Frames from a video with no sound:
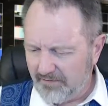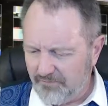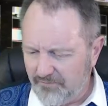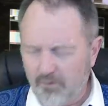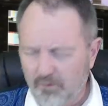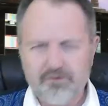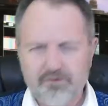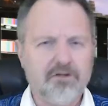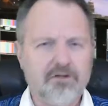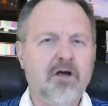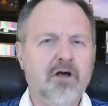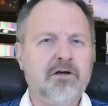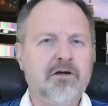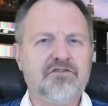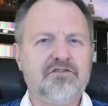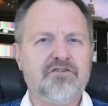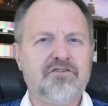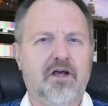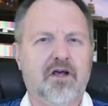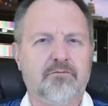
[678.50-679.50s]
for the
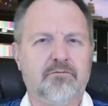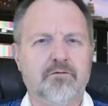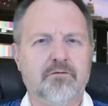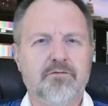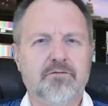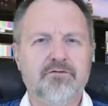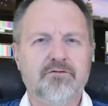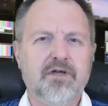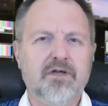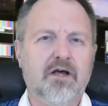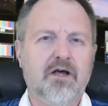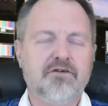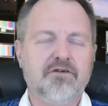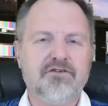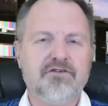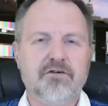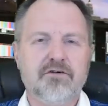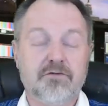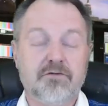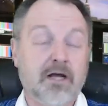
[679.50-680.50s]
longest time, from
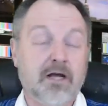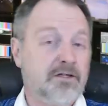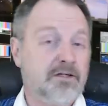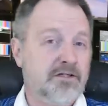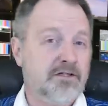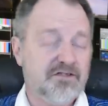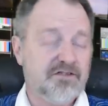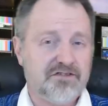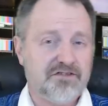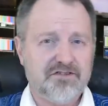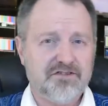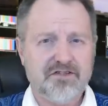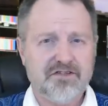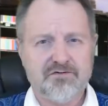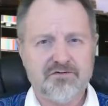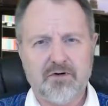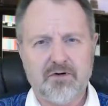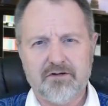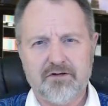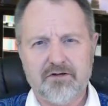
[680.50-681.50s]

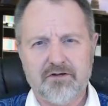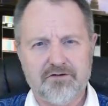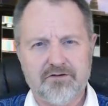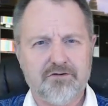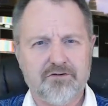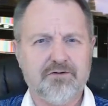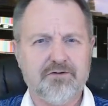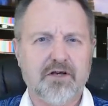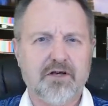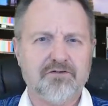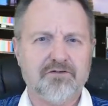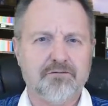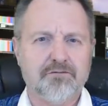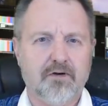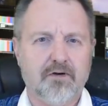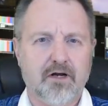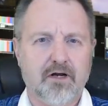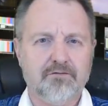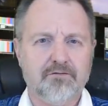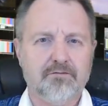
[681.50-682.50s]
1966 rather to
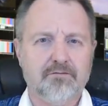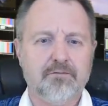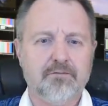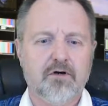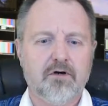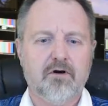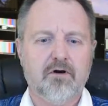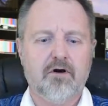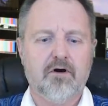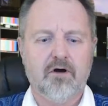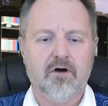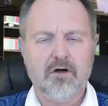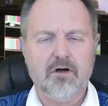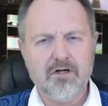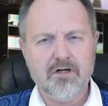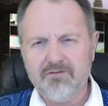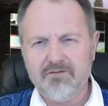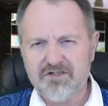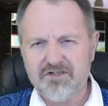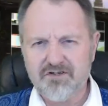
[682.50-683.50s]
2005,
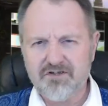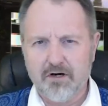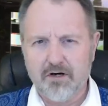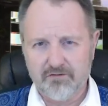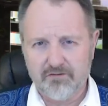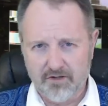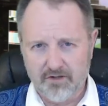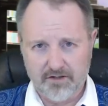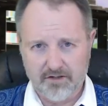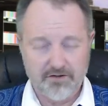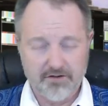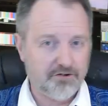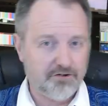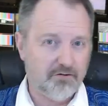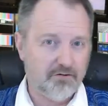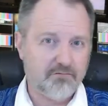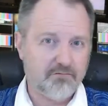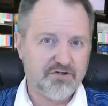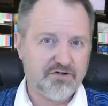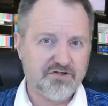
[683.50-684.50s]
all of the Star Trek that
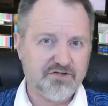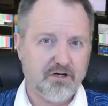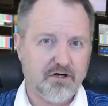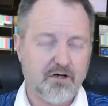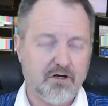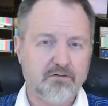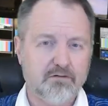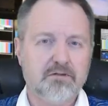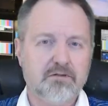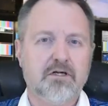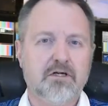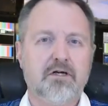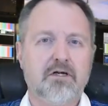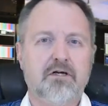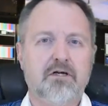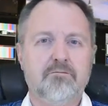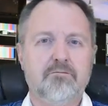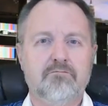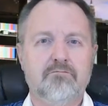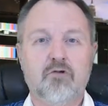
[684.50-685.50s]
you ever saw
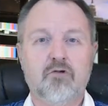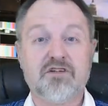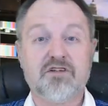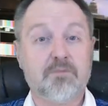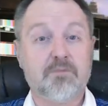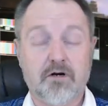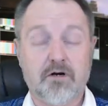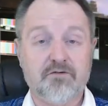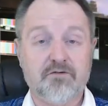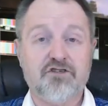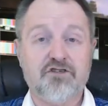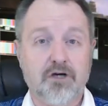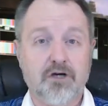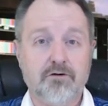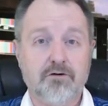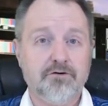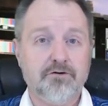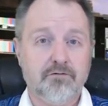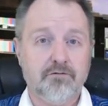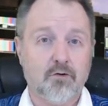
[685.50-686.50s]
was part of a
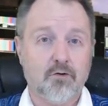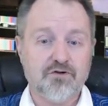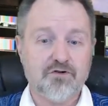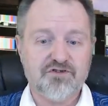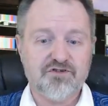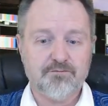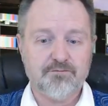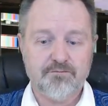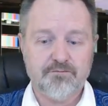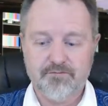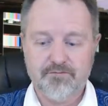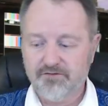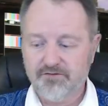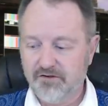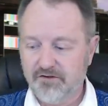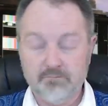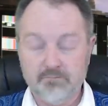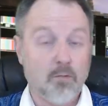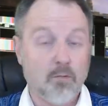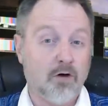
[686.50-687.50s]
shared universe. You
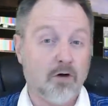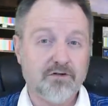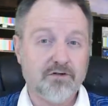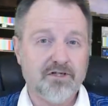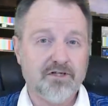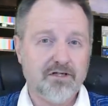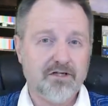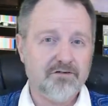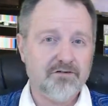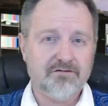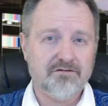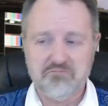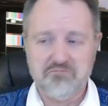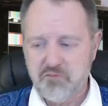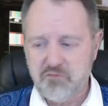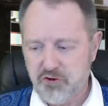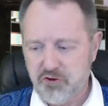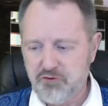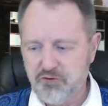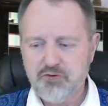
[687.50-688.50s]
think Marvel did it?
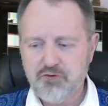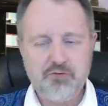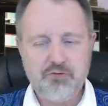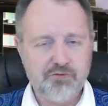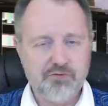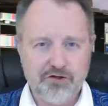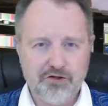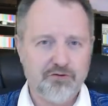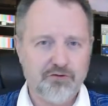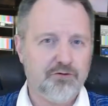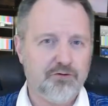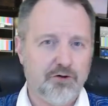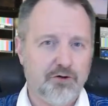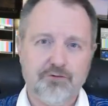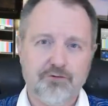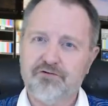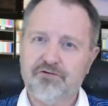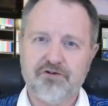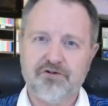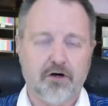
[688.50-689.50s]

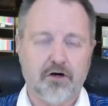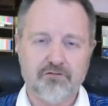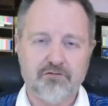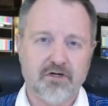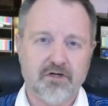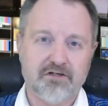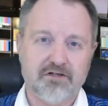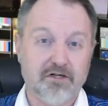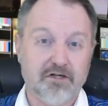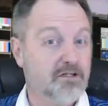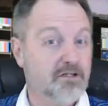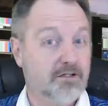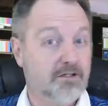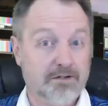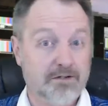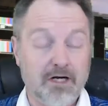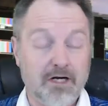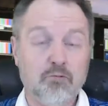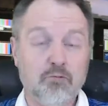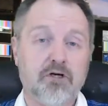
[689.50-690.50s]
No. Star Trek did it,
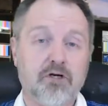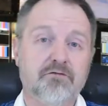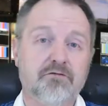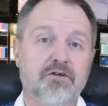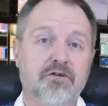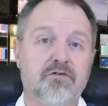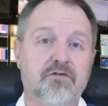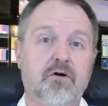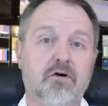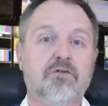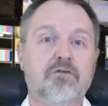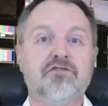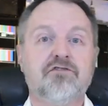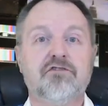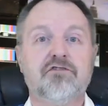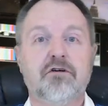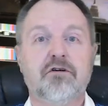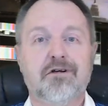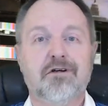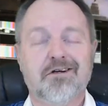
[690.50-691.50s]
and they weren't even the
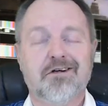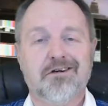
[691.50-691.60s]
first.